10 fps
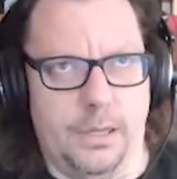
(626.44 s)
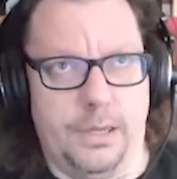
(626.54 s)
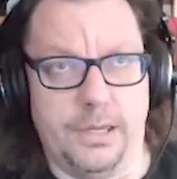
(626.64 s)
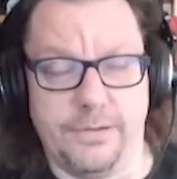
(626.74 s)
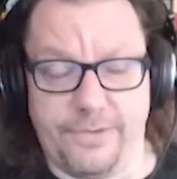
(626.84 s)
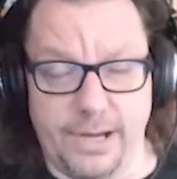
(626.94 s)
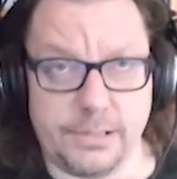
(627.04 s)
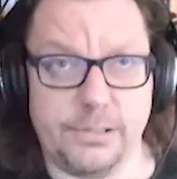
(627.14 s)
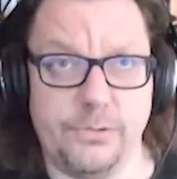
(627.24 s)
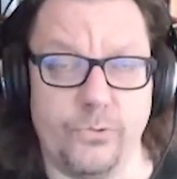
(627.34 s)
in
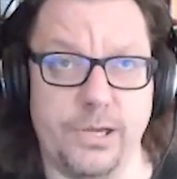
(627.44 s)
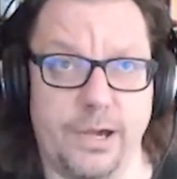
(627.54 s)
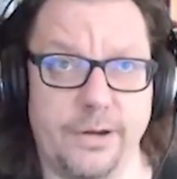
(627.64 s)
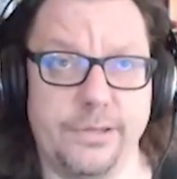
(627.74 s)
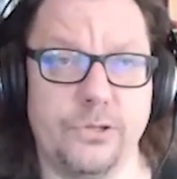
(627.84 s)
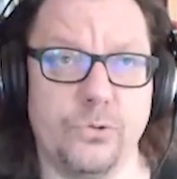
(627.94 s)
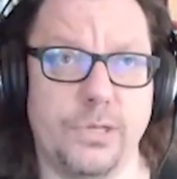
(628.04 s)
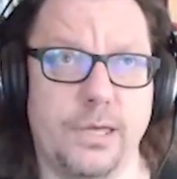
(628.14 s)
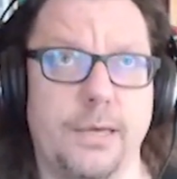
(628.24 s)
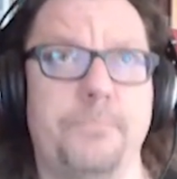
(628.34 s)
fact, regarding to
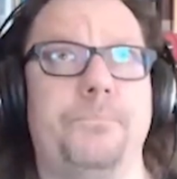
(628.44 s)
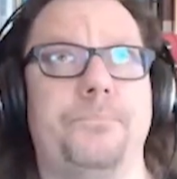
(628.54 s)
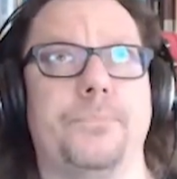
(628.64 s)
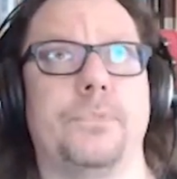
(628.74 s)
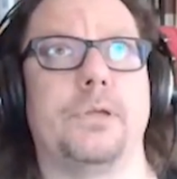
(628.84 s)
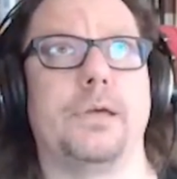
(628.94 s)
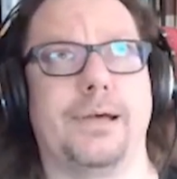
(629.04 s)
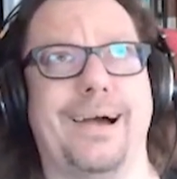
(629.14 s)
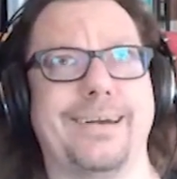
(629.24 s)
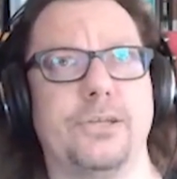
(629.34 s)
the
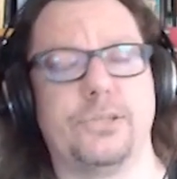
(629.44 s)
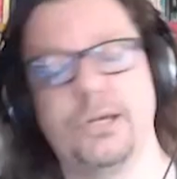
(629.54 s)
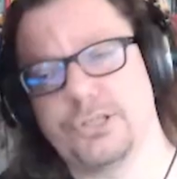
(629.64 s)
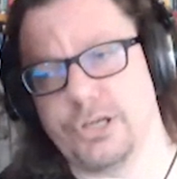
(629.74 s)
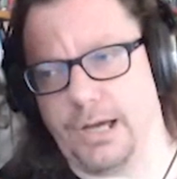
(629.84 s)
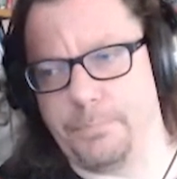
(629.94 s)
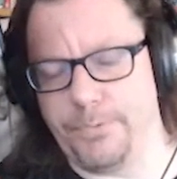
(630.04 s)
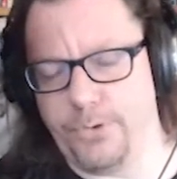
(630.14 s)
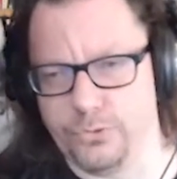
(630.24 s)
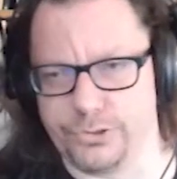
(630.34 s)
architecture
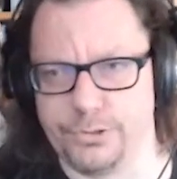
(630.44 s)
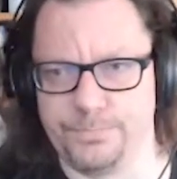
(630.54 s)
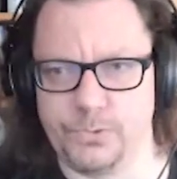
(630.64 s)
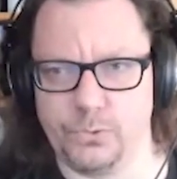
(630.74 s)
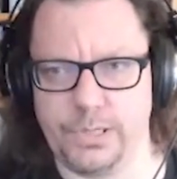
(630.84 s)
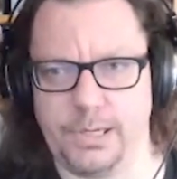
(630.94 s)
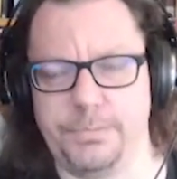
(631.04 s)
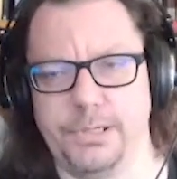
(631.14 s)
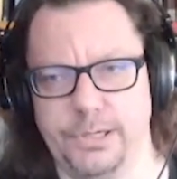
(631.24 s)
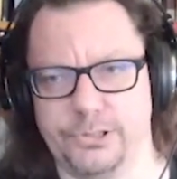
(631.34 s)
approach to the
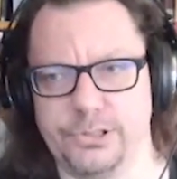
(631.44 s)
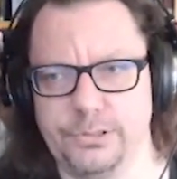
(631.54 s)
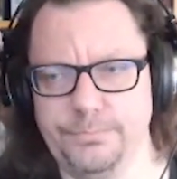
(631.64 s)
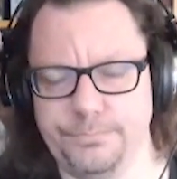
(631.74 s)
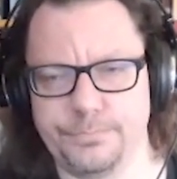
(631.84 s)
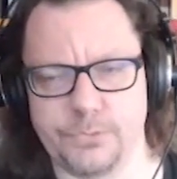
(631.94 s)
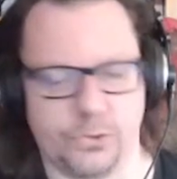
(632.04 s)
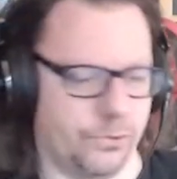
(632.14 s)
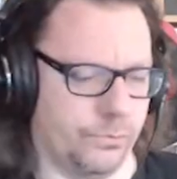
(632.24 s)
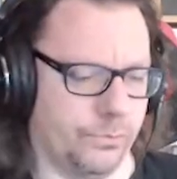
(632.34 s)
application
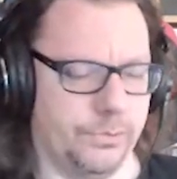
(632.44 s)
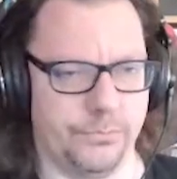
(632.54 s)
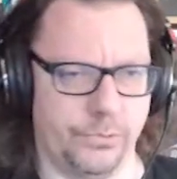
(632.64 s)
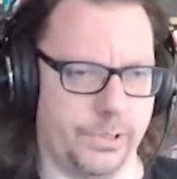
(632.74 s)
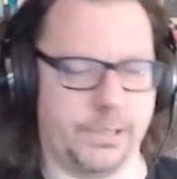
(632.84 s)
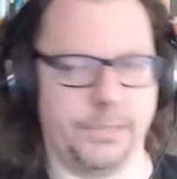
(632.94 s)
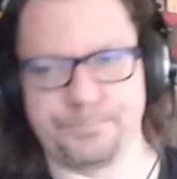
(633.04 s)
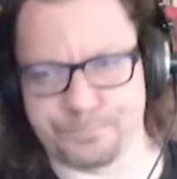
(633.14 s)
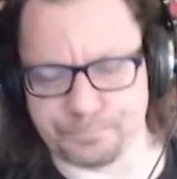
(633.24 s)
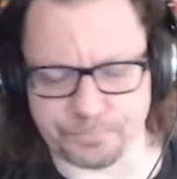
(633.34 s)
or to the
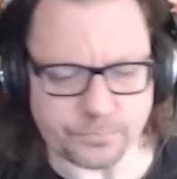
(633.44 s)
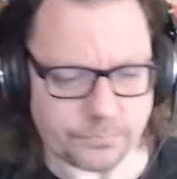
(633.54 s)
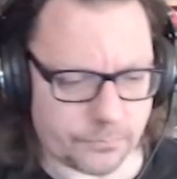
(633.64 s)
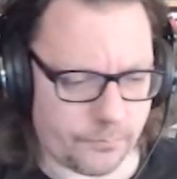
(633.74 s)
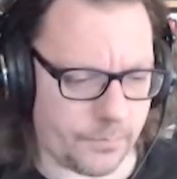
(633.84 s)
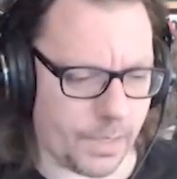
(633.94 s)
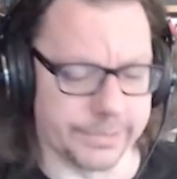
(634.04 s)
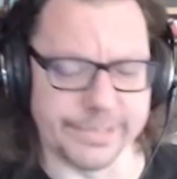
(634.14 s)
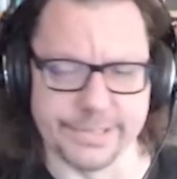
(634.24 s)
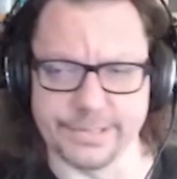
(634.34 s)

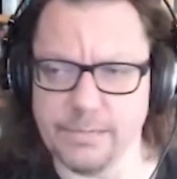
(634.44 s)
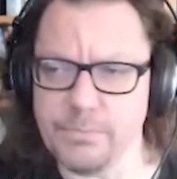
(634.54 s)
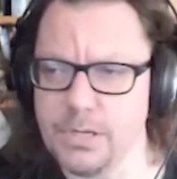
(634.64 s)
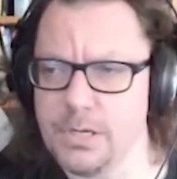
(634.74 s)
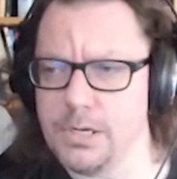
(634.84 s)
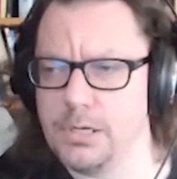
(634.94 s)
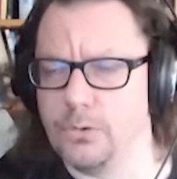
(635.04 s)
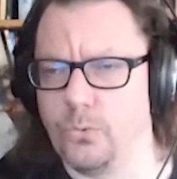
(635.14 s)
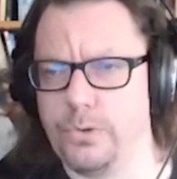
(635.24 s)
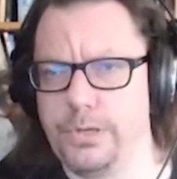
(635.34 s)
system,
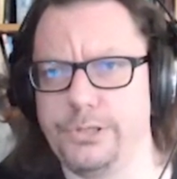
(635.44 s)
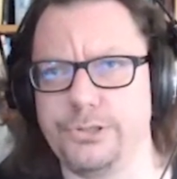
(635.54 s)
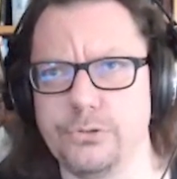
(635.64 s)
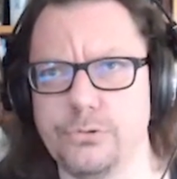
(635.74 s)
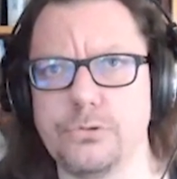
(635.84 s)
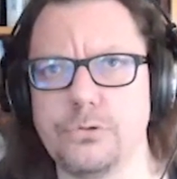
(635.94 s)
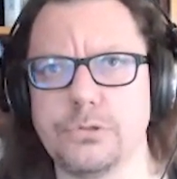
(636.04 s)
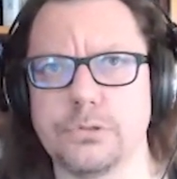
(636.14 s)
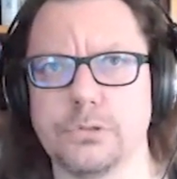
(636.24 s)
we should